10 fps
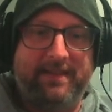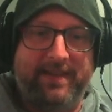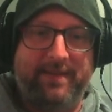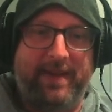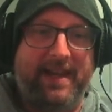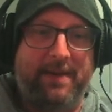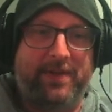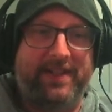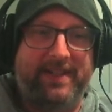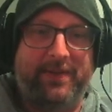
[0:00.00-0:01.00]
them being
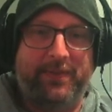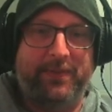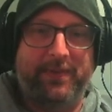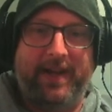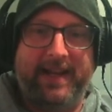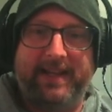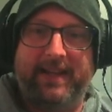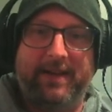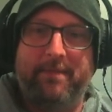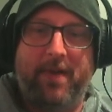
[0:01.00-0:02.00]
able to deal like
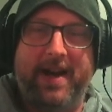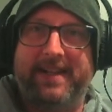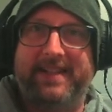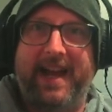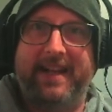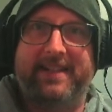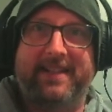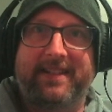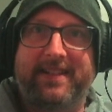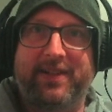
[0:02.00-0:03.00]
minus
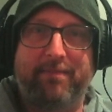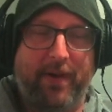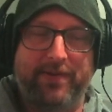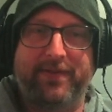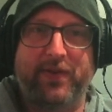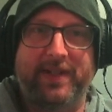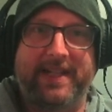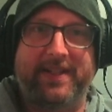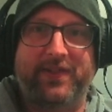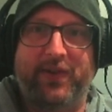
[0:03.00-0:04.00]
eight to both of your
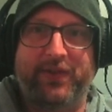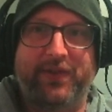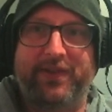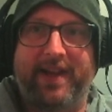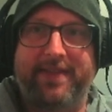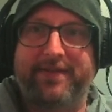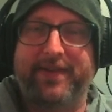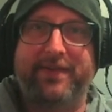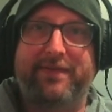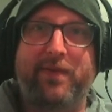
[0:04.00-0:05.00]
leaders on turn like
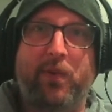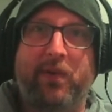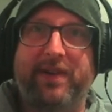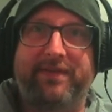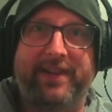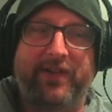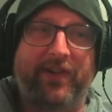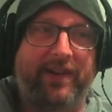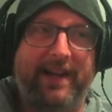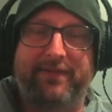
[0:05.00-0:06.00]
three or four if they've
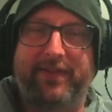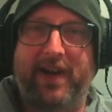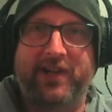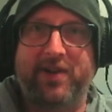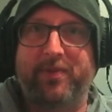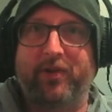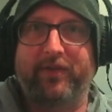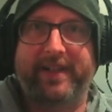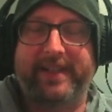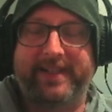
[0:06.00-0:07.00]
got like a Flytrap or a
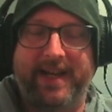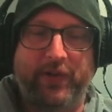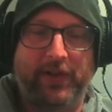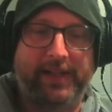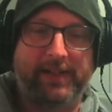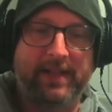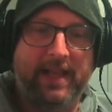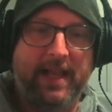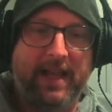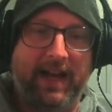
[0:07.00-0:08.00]
Riddler down early.
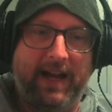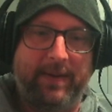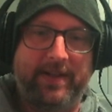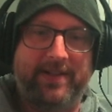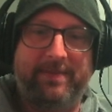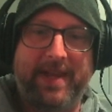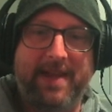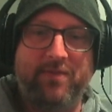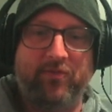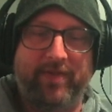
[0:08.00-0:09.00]
Uh, it just
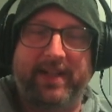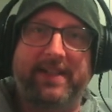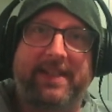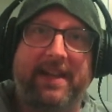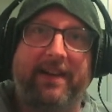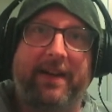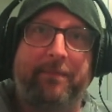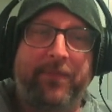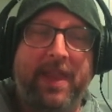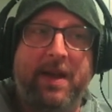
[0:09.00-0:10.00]
became really scary.
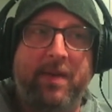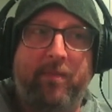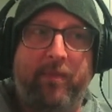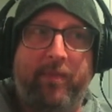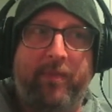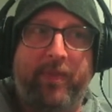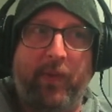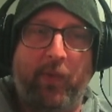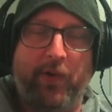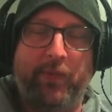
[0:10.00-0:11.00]

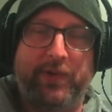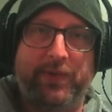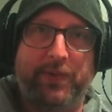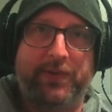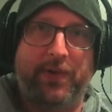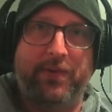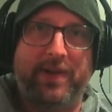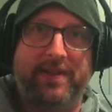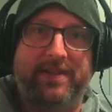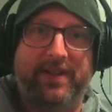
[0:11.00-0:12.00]
But what it was also
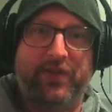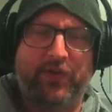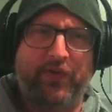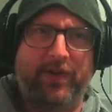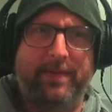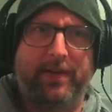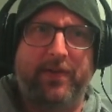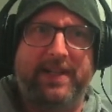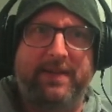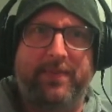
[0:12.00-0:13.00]
is extremely
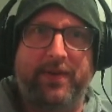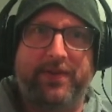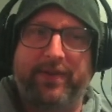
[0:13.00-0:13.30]
low tempo,